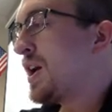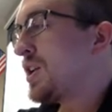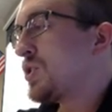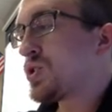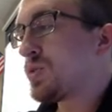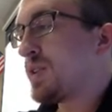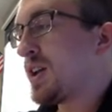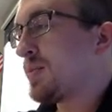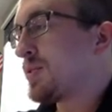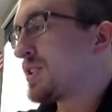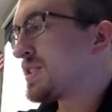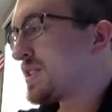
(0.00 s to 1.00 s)
you should be
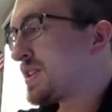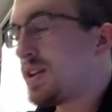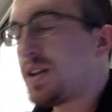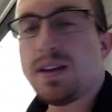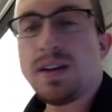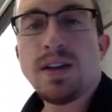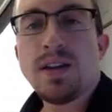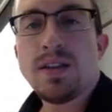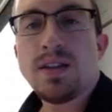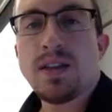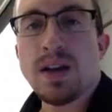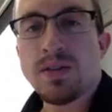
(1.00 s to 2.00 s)
able to see
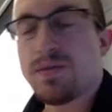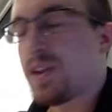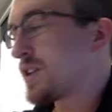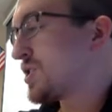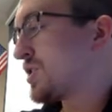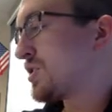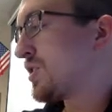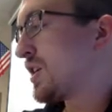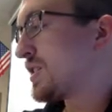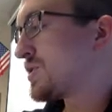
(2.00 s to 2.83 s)
that reflection across the